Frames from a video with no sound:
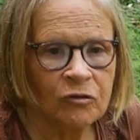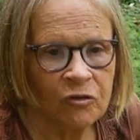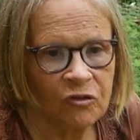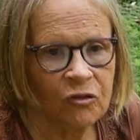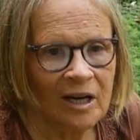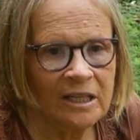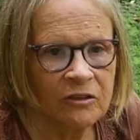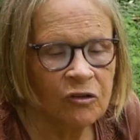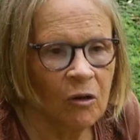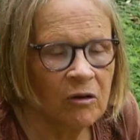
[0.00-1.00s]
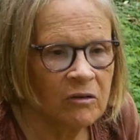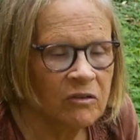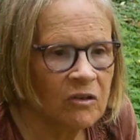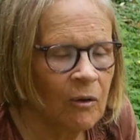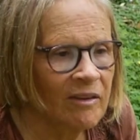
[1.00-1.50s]
Australian dollars.
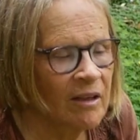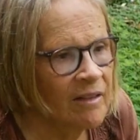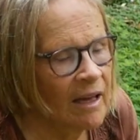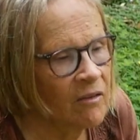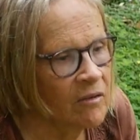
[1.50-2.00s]
So I think I